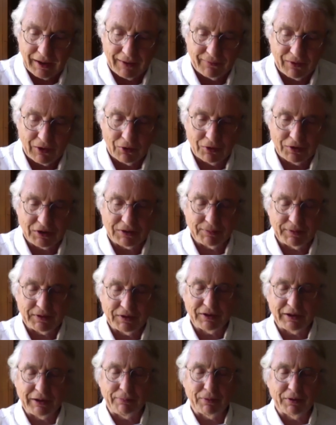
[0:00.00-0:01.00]
always been
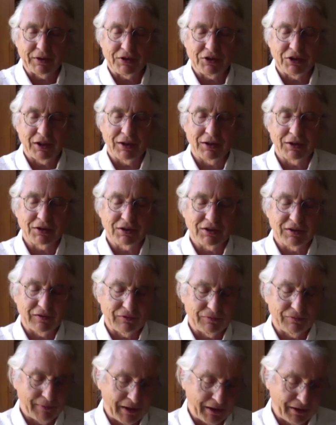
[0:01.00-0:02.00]
deeply jealous of
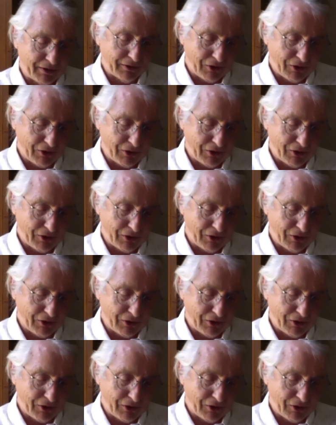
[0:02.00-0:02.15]
my